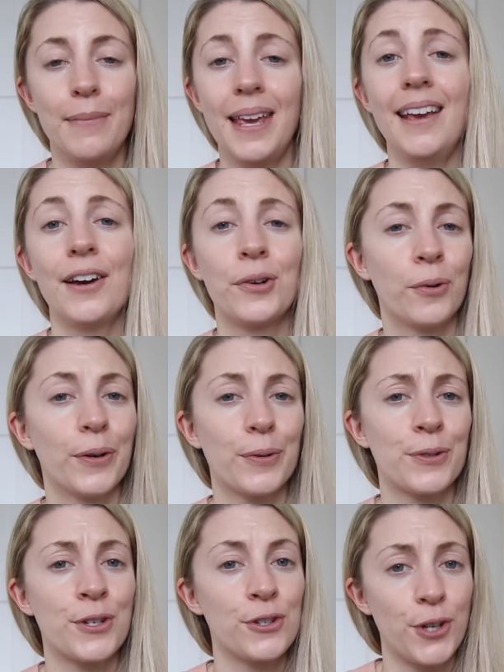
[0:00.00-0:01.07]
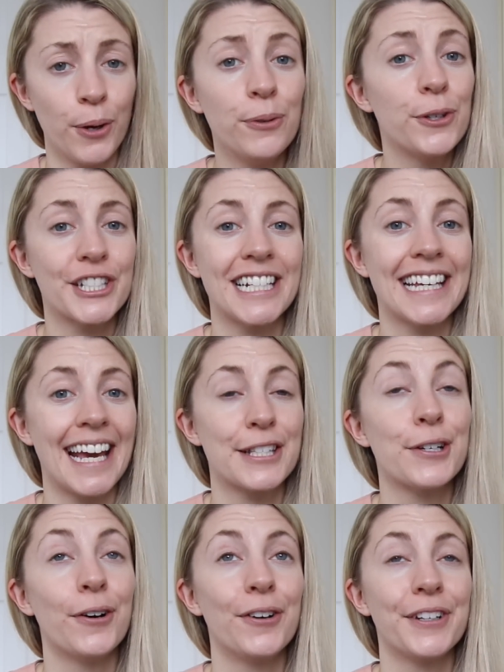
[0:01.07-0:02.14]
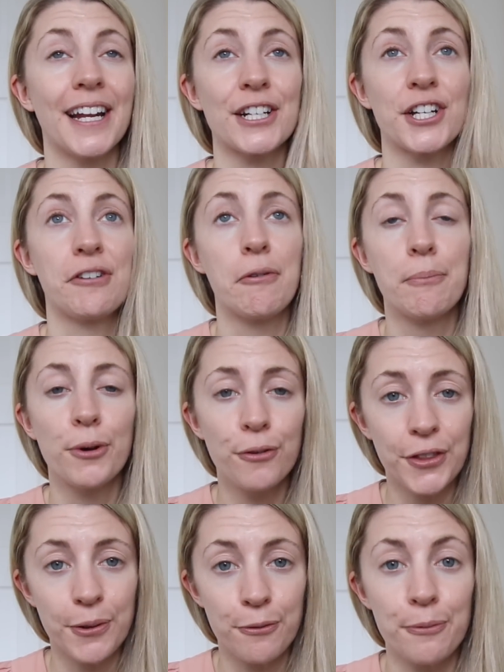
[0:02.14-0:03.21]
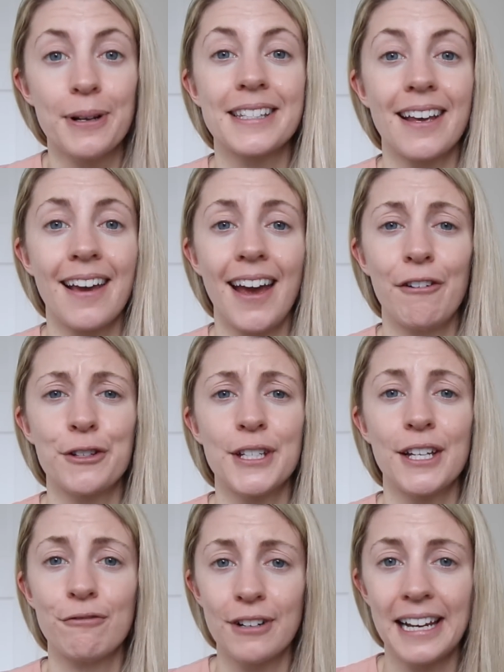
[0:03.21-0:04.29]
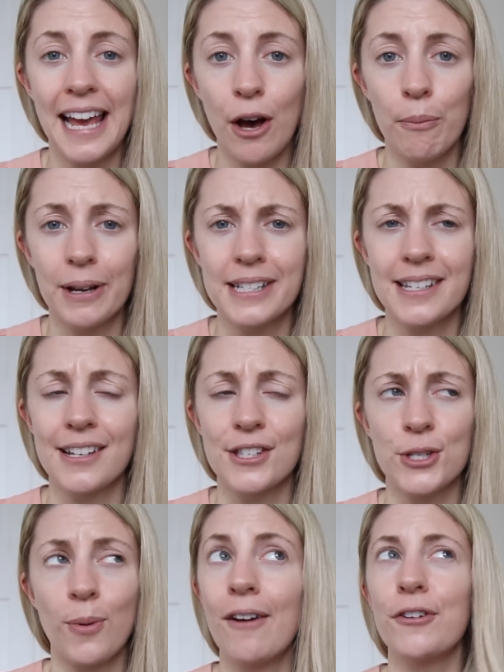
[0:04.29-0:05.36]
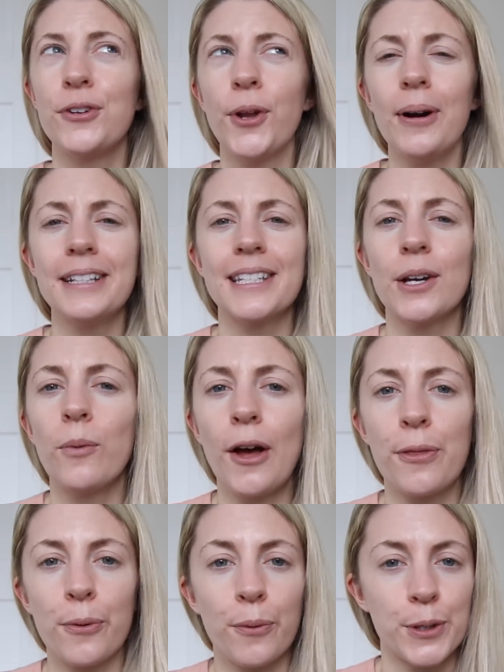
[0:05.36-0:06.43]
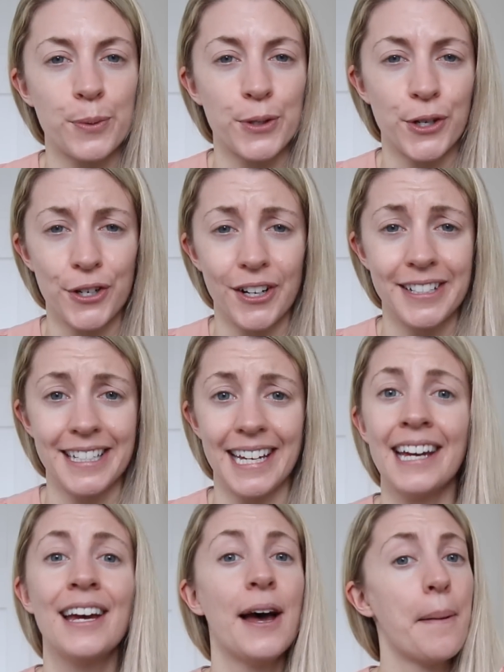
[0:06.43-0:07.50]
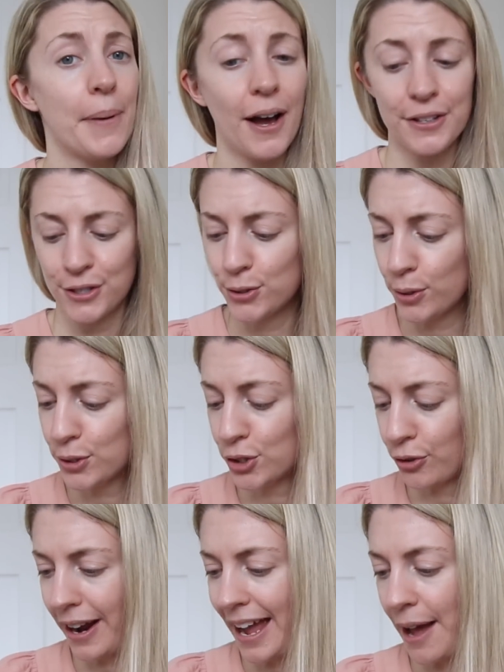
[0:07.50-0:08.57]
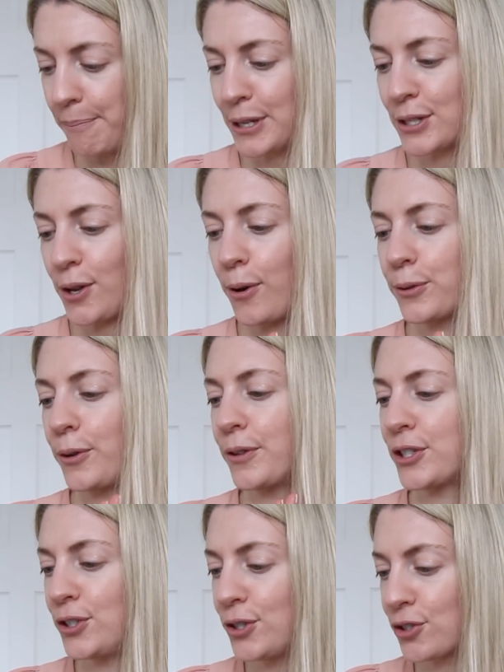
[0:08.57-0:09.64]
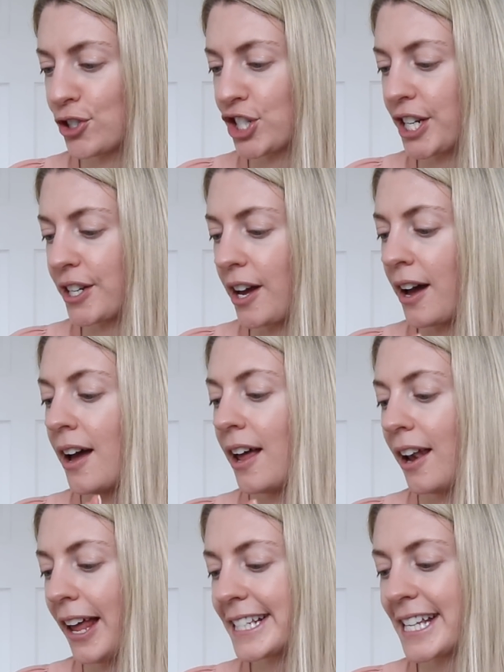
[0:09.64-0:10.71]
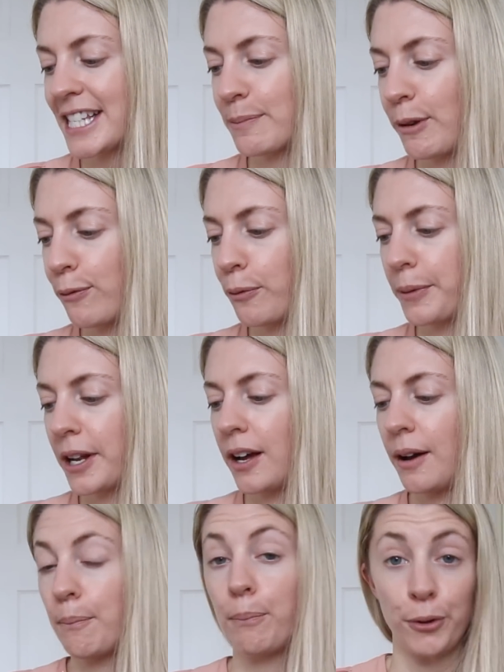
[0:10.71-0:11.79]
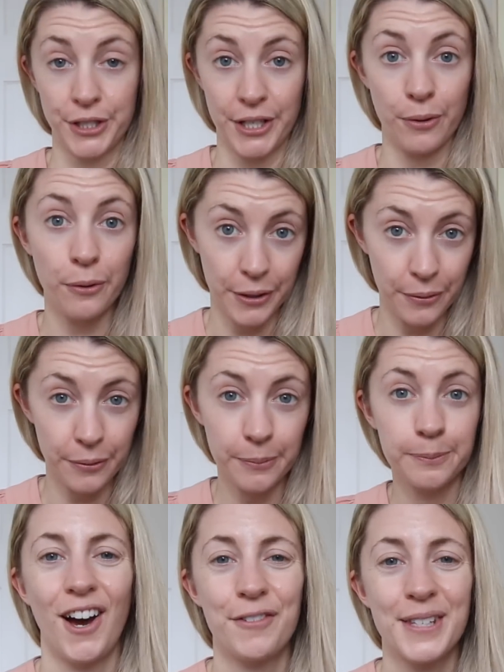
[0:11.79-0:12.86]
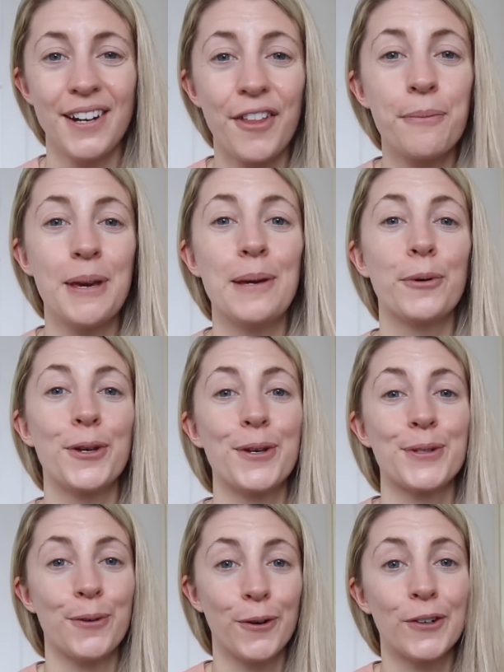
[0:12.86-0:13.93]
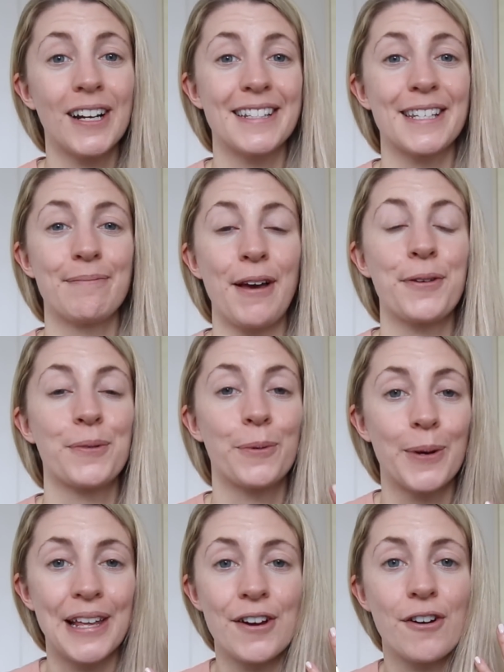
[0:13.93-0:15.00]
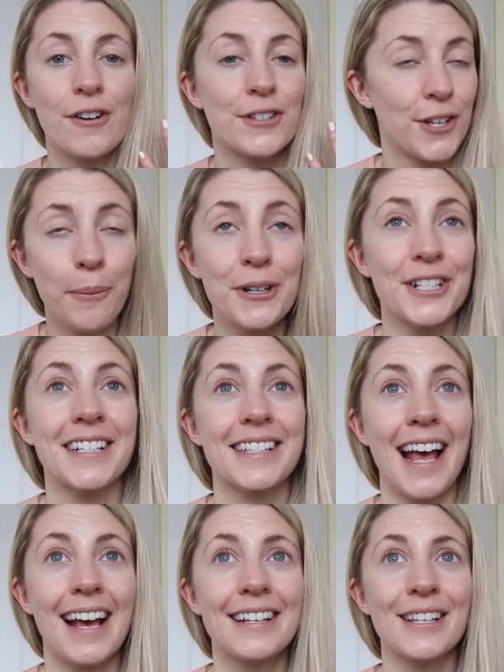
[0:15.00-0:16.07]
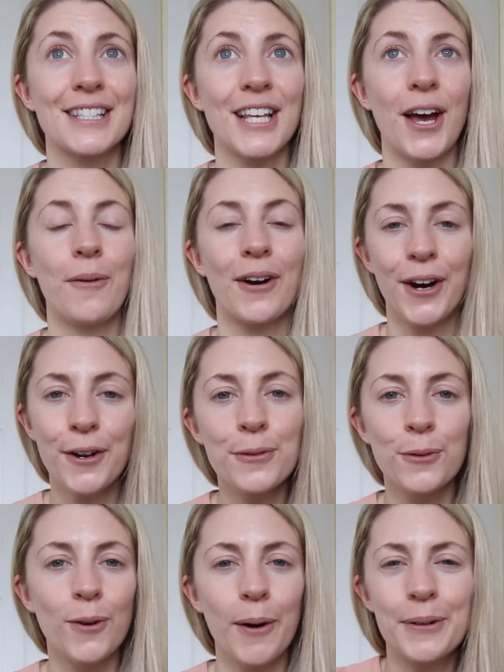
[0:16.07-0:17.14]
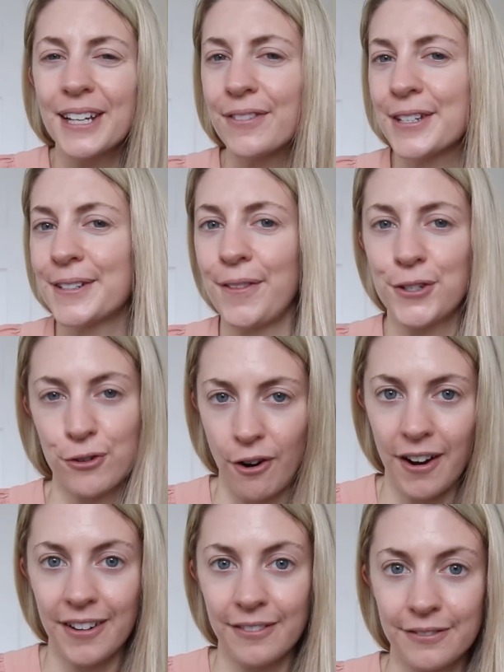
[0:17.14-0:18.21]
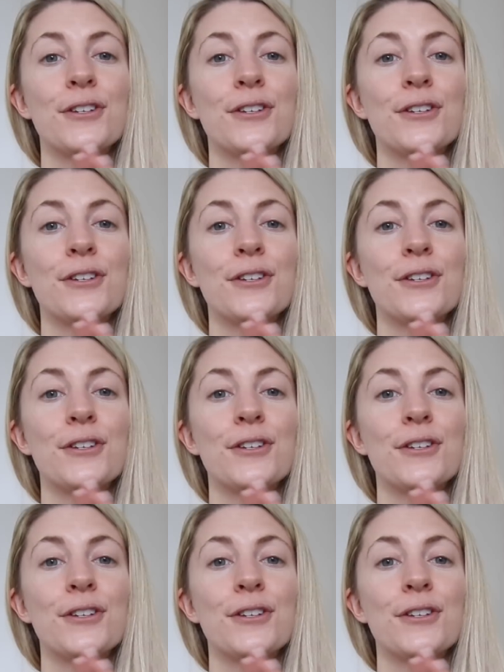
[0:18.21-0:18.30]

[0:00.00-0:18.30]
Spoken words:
Me and oils don't usually get on, and actually removing them from my skincare routine really helped my skin. So I have no idea why I thought this was a good idea, but Dr. Dray had me sold on this Neutrogena Light Sesame Formula Body Oil. I've seen other people use the oil cleansing method with so much success, so I kind of thought I would give this another try.